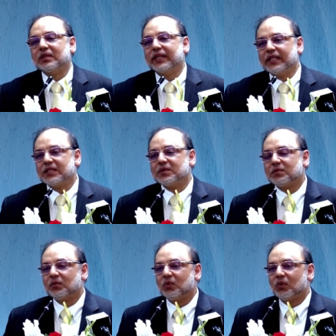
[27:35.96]
is
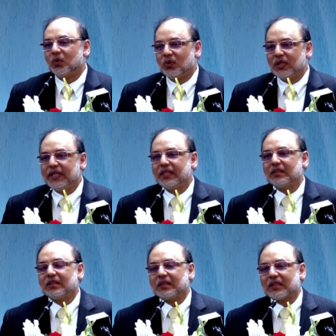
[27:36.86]
only
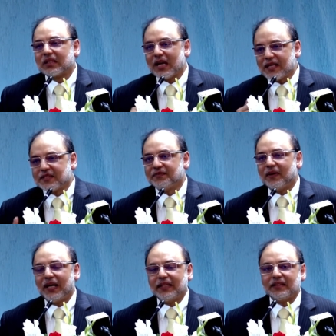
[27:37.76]

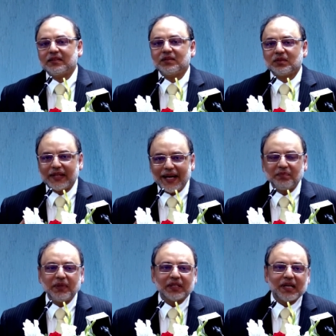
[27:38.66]
classified, can
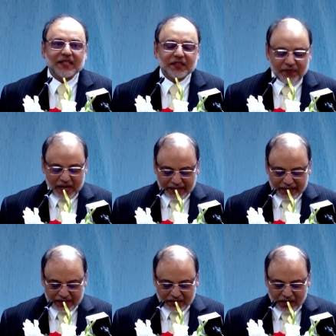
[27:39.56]
be classified
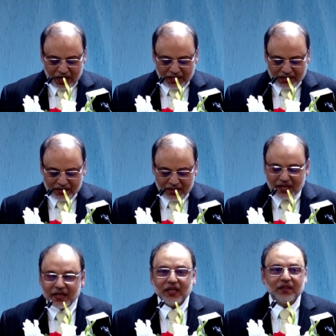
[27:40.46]
as knowledge
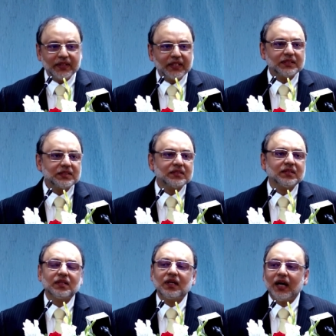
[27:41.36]
if it is
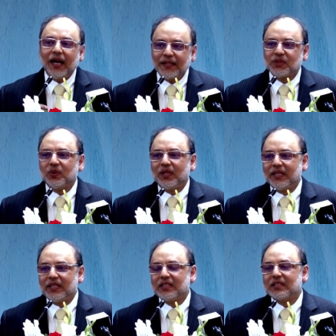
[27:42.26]

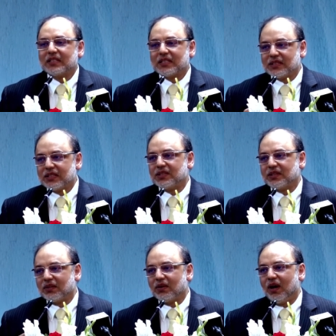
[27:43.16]
actually
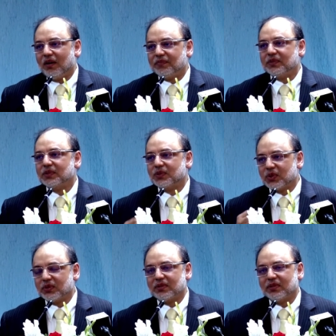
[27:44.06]
consisting of
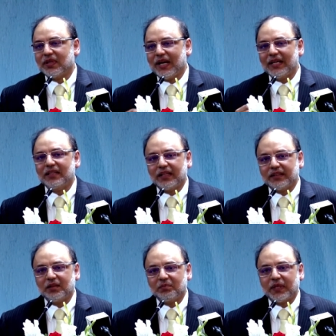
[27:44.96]
truth and
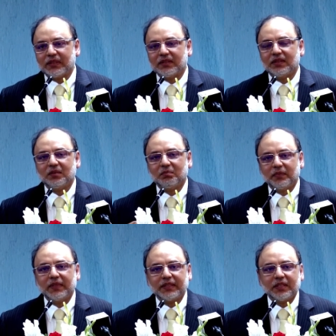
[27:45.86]
nothing but
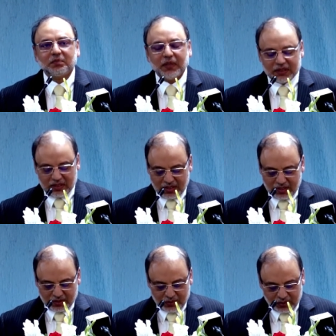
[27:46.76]
nothing but
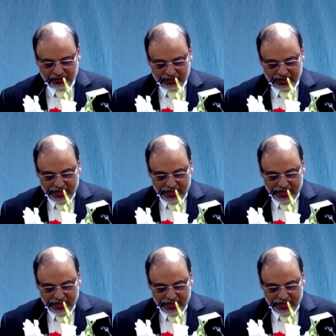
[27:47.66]
truth.